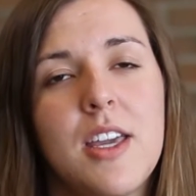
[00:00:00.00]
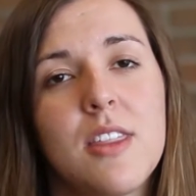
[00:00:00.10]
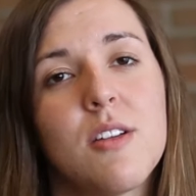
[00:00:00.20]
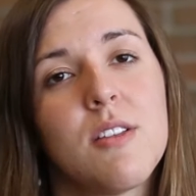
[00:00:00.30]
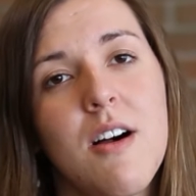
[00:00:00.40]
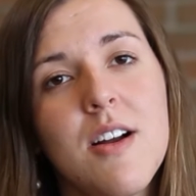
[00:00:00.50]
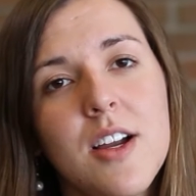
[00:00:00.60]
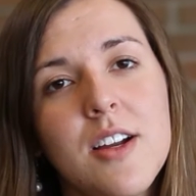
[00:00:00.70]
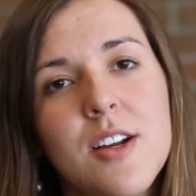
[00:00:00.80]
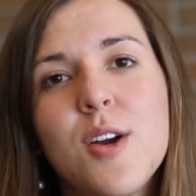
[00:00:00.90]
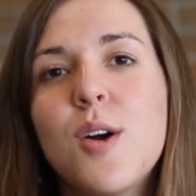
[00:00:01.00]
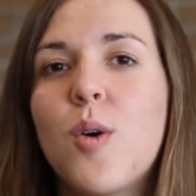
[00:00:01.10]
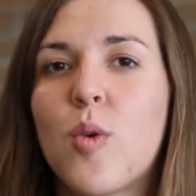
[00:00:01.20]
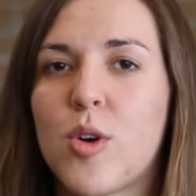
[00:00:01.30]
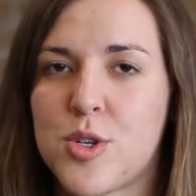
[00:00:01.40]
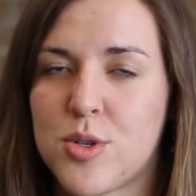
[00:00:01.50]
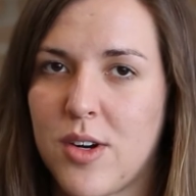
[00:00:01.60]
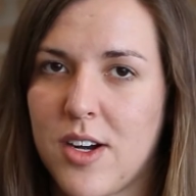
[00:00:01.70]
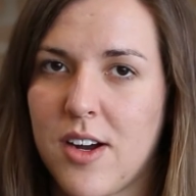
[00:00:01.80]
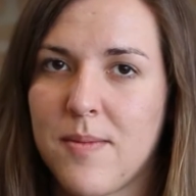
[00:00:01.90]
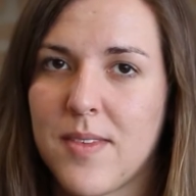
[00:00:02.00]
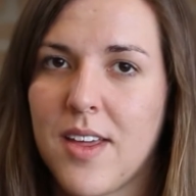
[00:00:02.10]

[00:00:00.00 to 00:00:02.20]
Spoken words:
either longer or shorter.